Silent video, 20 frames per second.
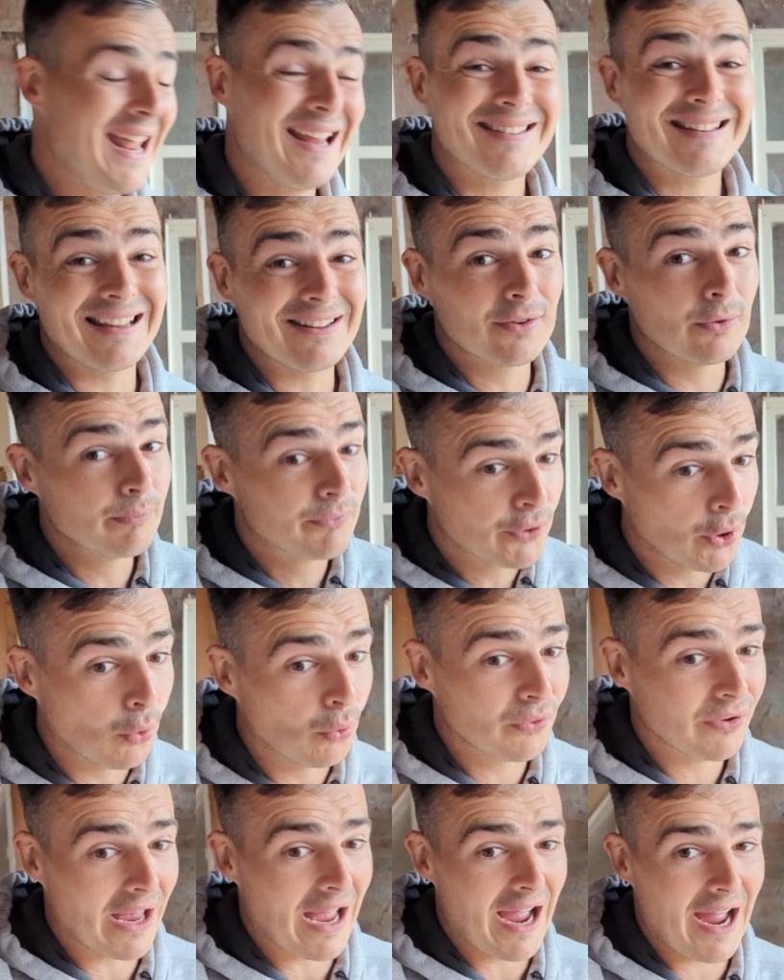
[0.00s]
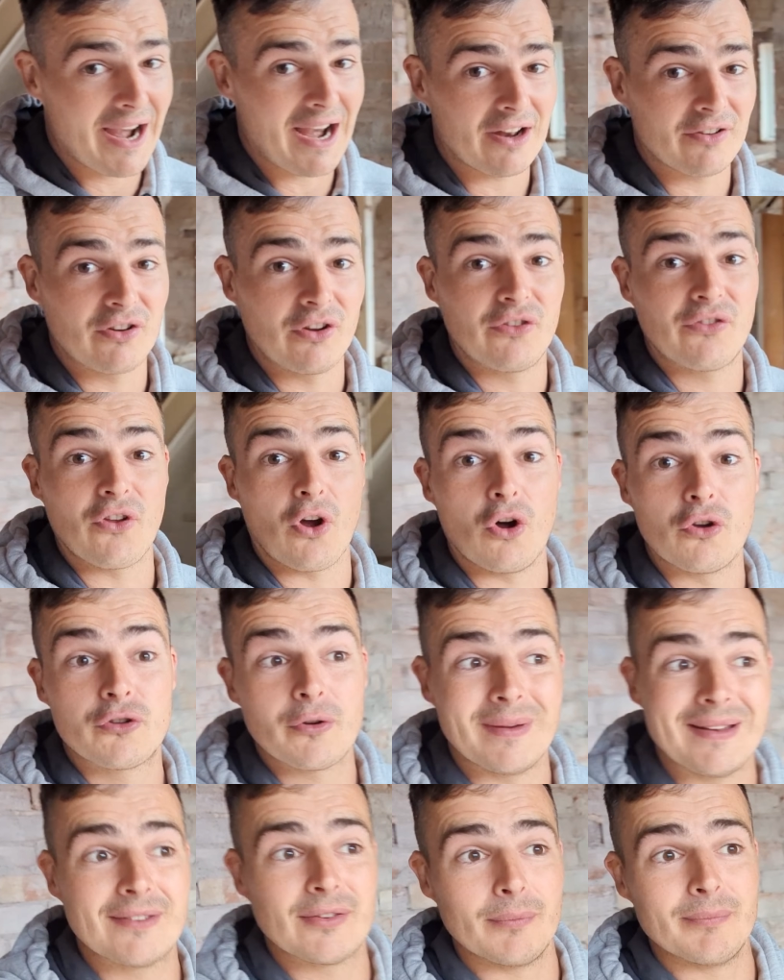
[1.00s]
Let's get some tools out and actually start
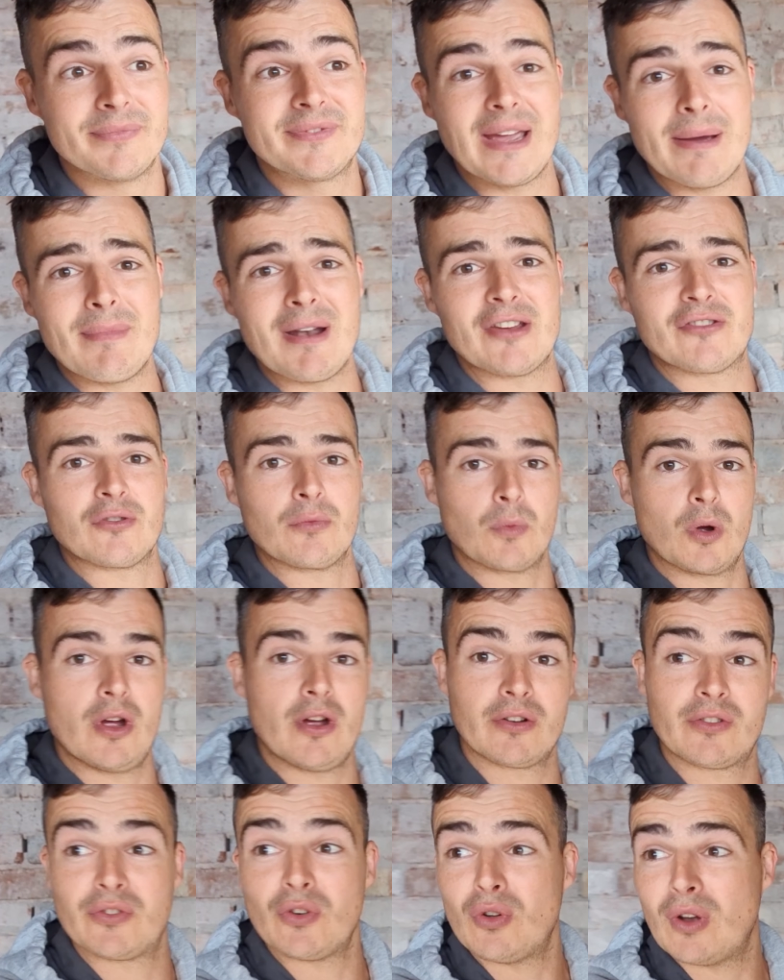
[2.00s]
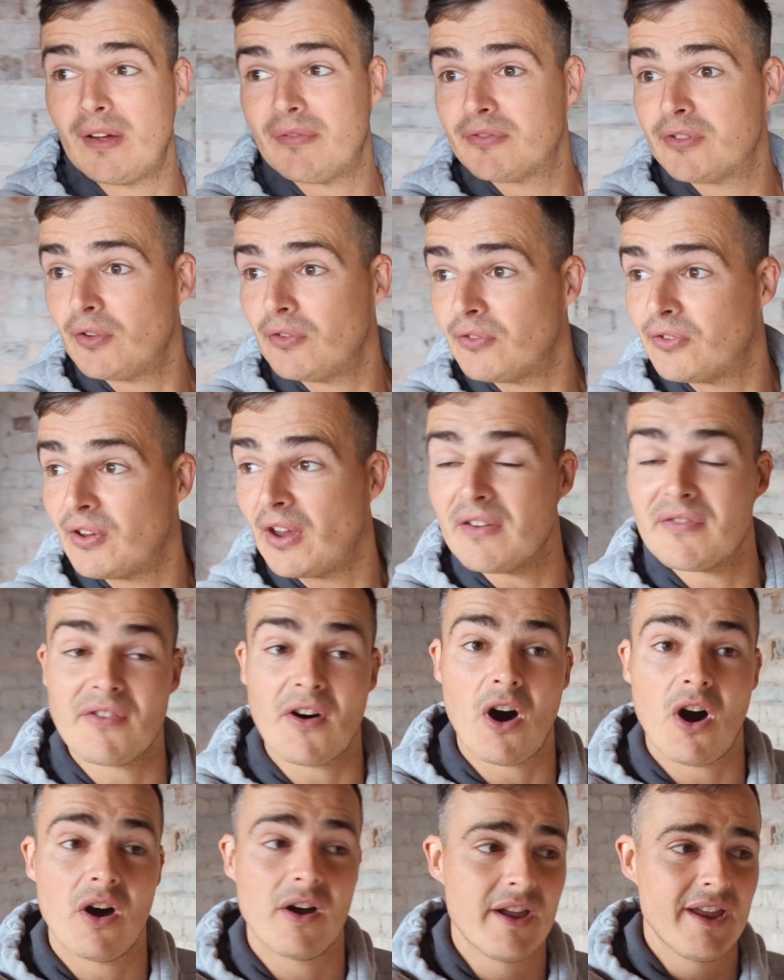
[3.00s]
doing some demolition work. So all I've done so
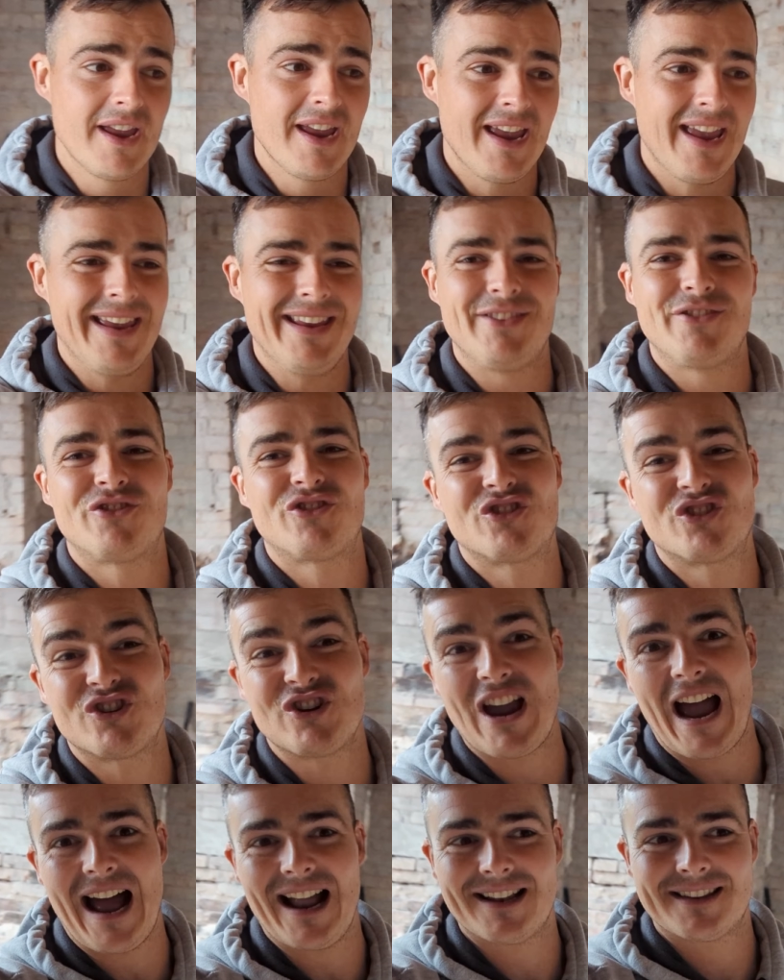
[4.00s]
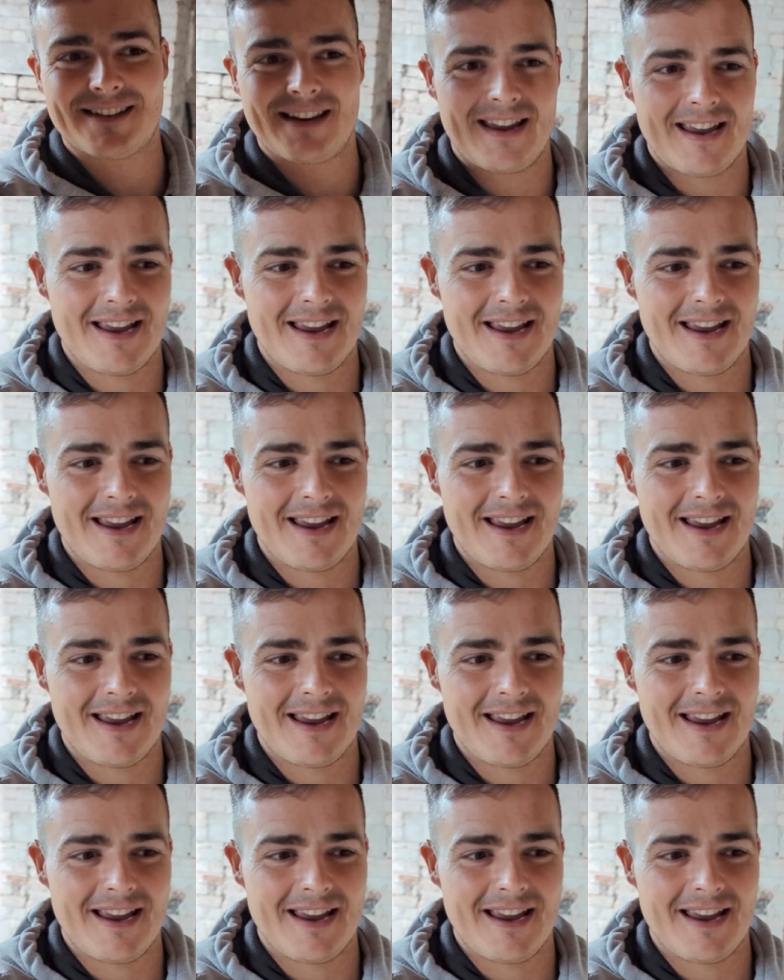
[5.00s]
far is chat.